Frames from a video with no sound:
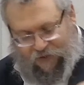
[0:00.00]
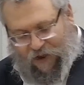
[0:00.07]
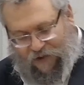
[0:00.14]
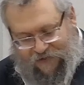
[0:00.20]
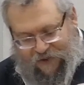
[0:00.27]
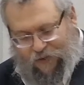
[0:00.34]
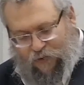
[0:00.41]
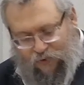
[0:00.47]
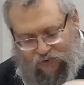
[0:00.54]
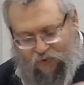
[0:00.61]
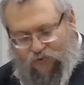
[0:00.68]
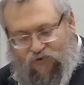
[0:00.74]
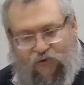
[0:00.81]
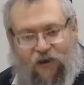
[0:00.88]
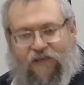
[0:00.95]
reveal
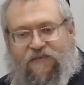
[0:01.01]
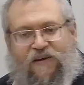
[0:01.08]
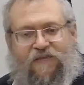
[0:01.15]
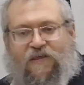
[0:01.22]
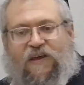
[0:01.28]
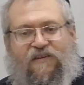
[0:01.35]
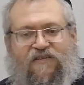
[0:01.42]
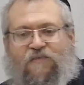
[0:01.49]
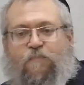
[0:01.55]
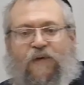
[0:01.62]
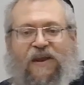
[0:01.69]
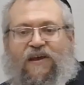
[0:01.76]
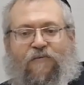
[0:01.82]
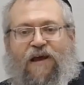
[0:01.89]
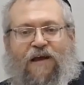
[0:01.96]
himself to her
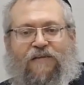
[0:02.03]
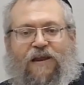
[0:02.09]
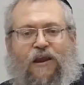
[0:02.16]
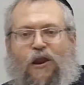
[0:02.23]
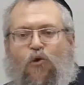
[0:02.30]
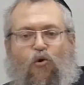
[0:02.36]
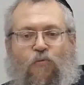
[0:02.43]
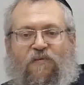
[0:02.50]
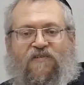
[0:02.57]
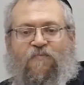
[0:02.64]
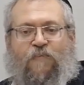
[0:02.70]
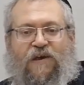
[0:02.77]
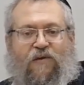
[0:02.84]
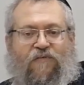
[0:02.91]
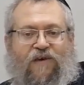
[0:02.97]
as he truly
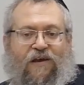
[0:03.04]
is.